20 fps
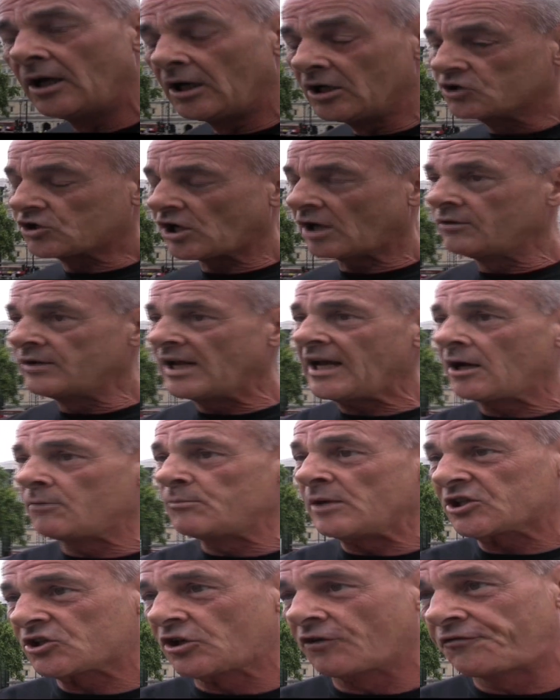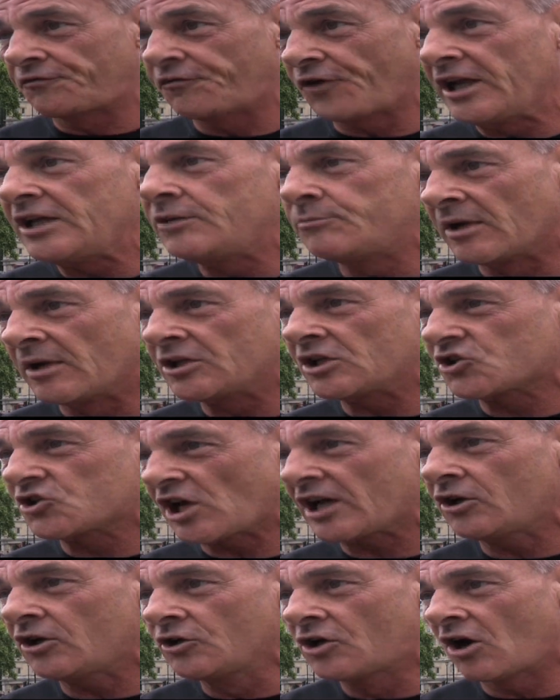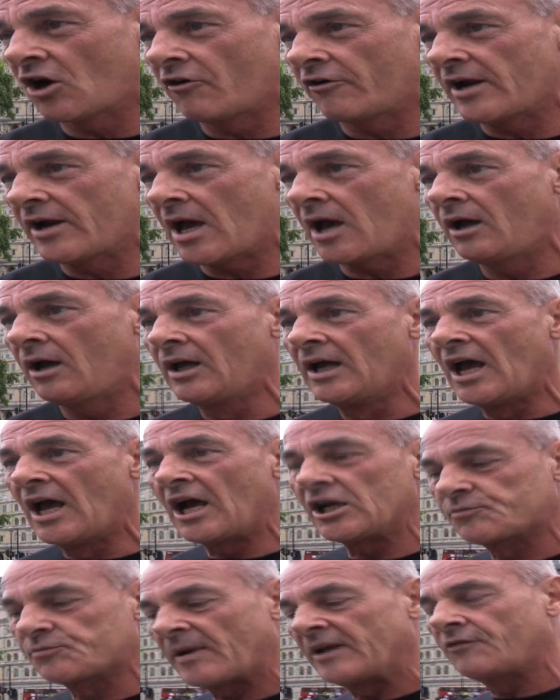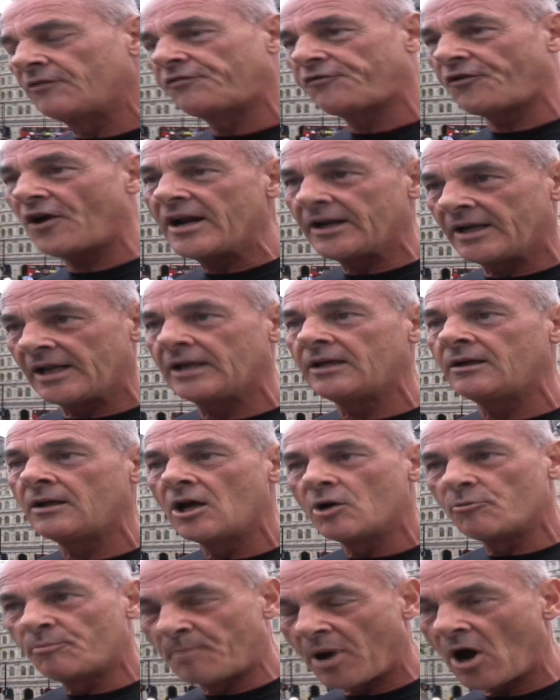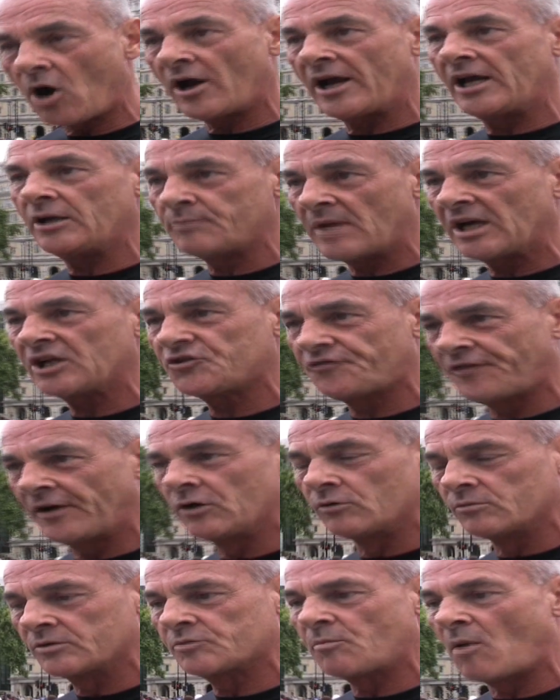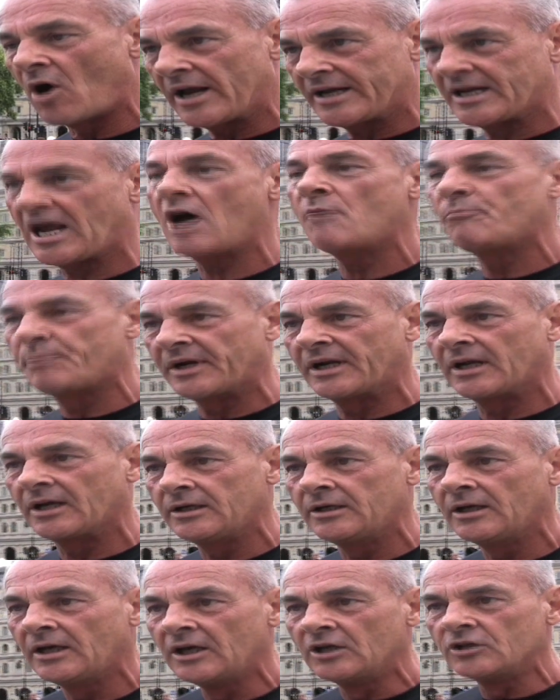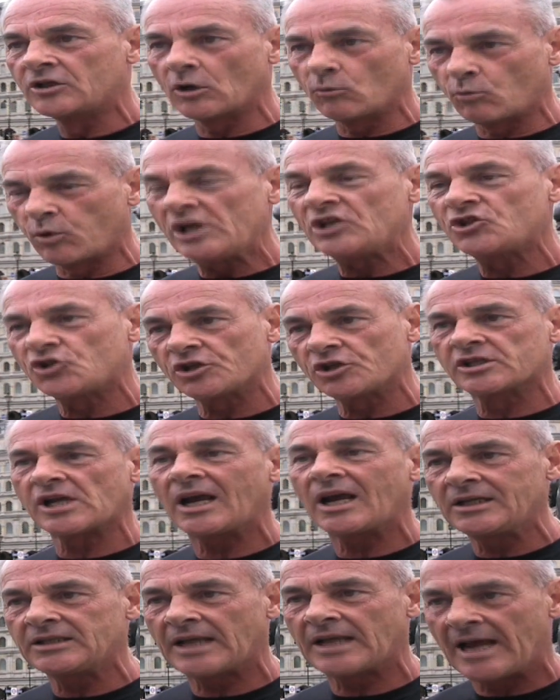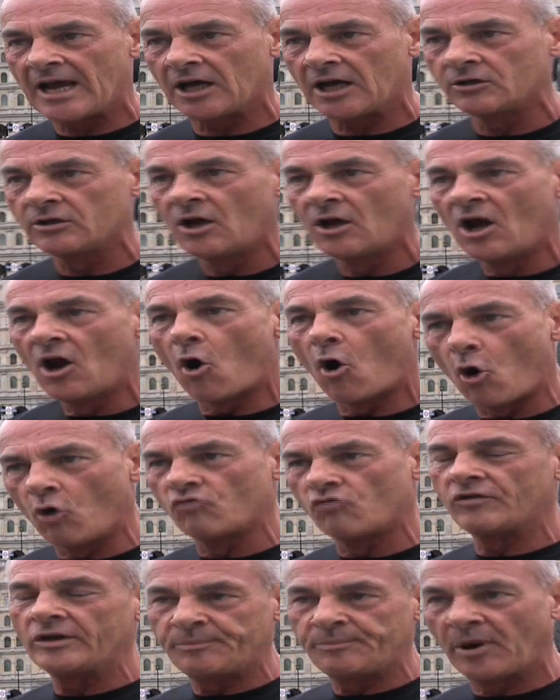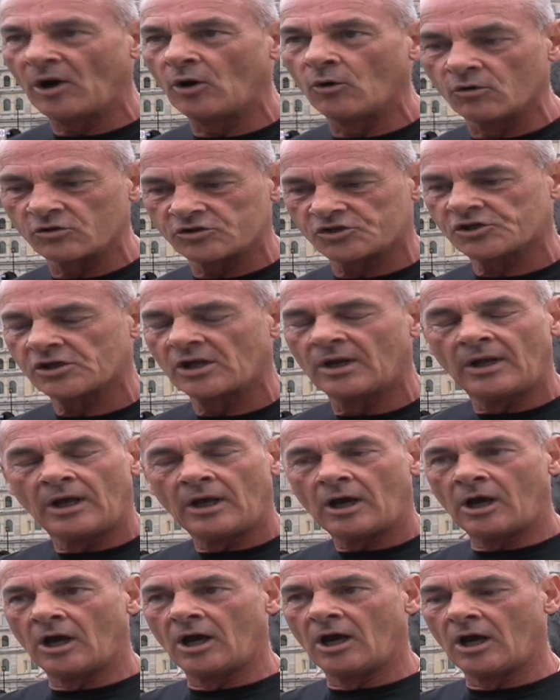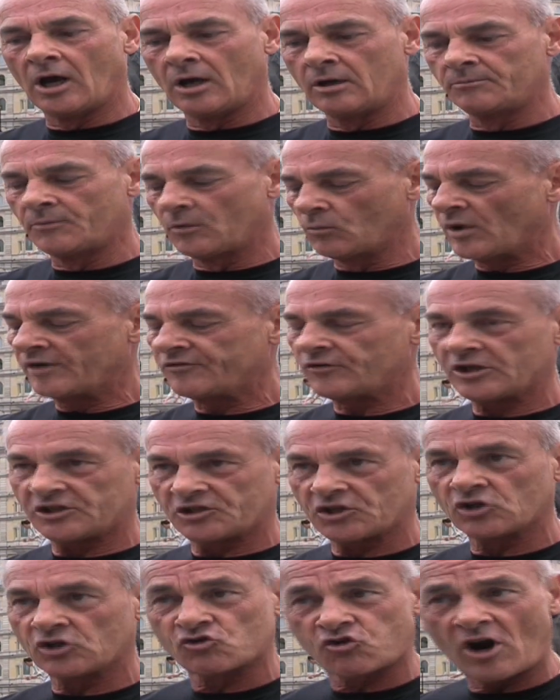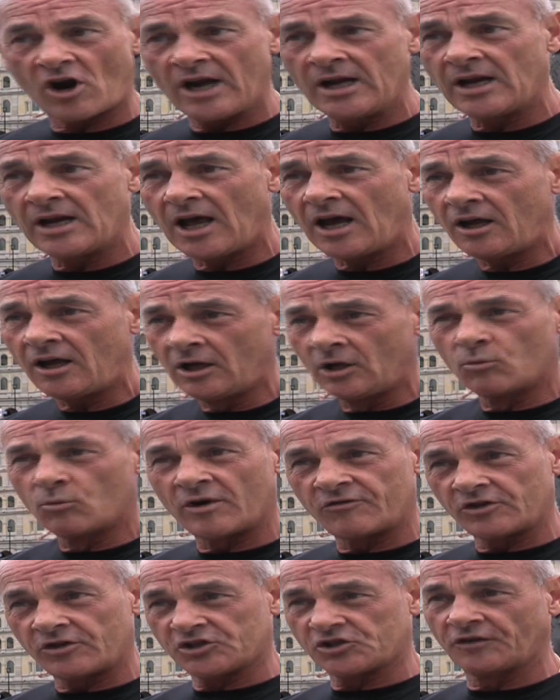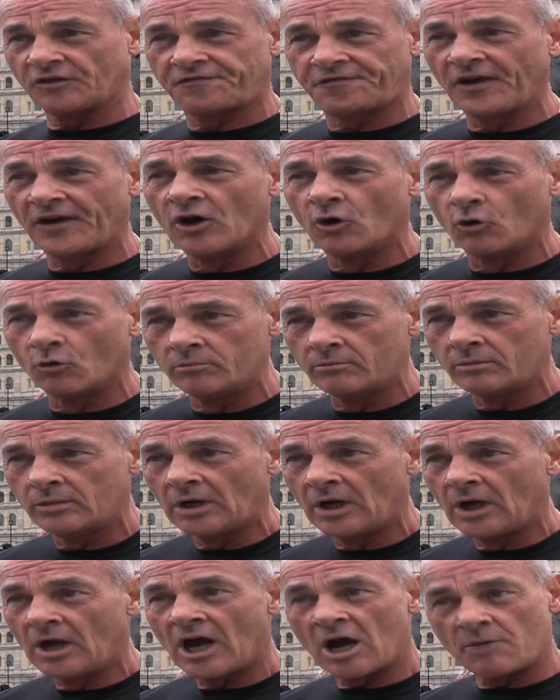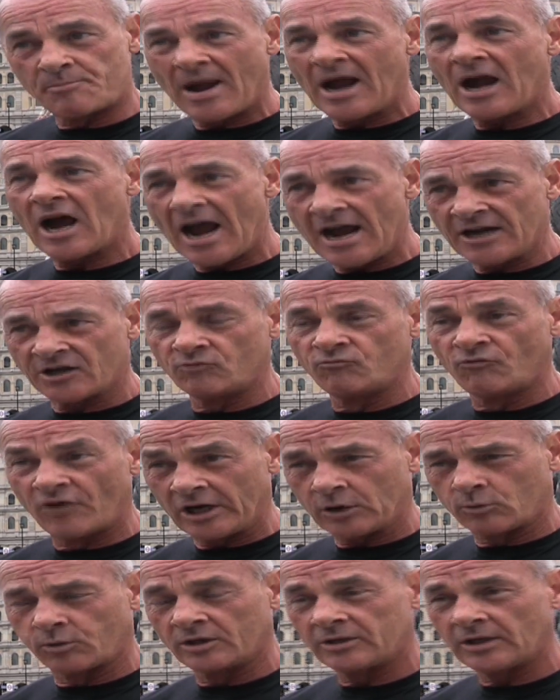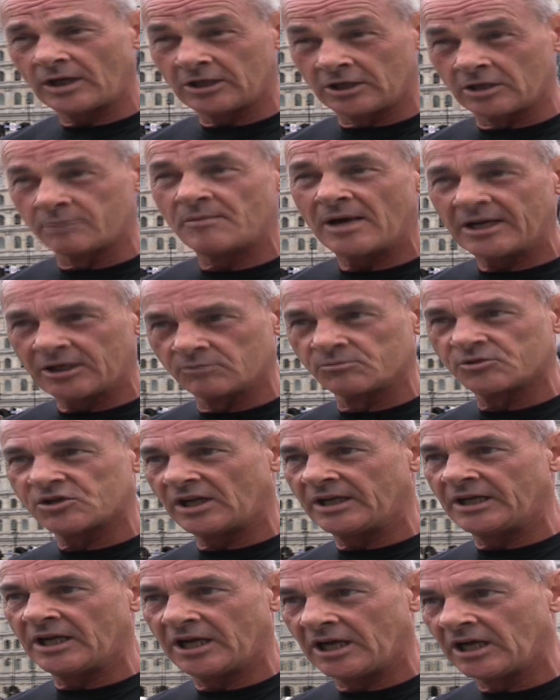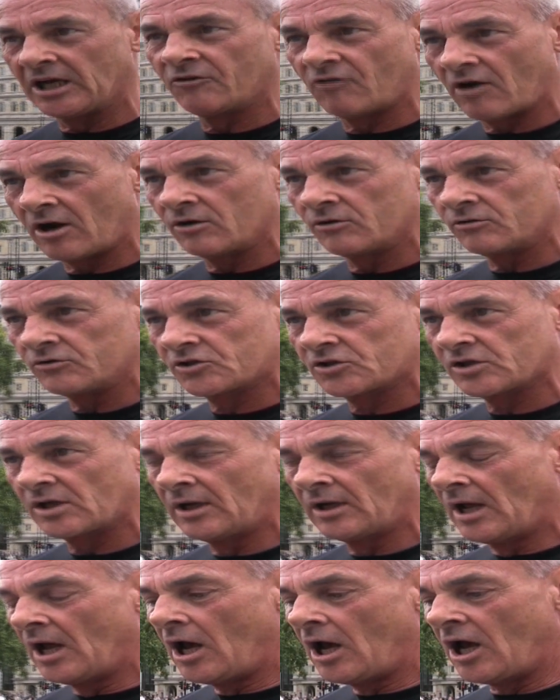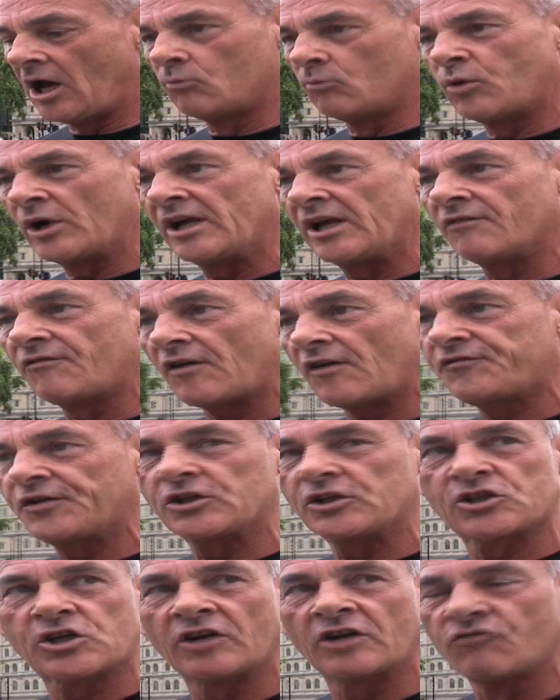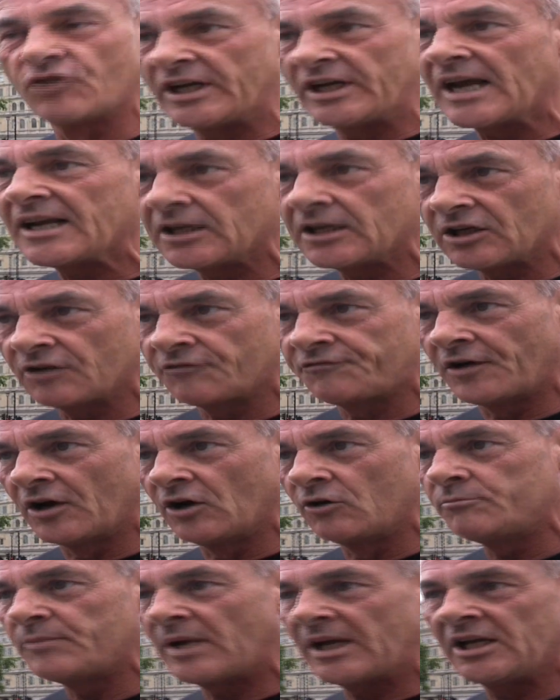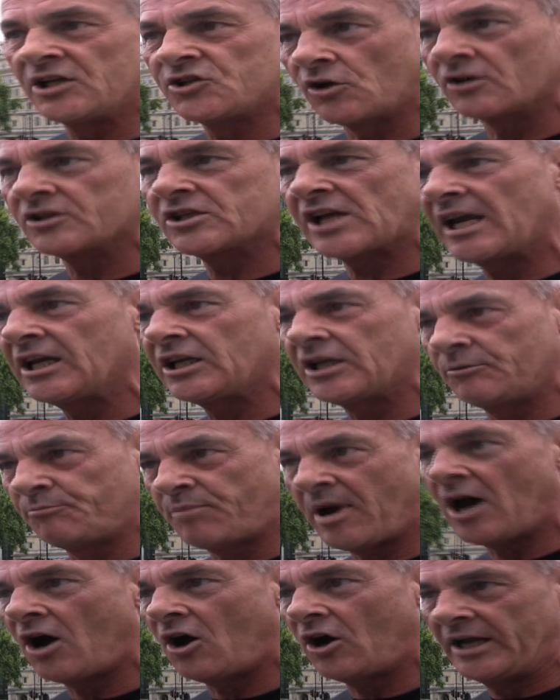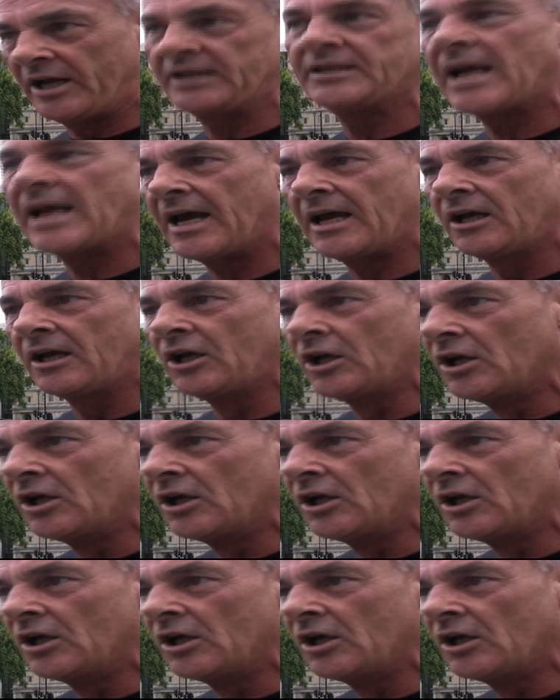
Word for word: so now Mr Friedman, the second coroner, has been threatening Pie and Mash Films, my company, that we should take down all reports uh, um, whether it's the trailer, whether it's the film about Adam Rickwood and the Medomsley Heroes. and we have offered to re-edit the film, but he's not taking part in that.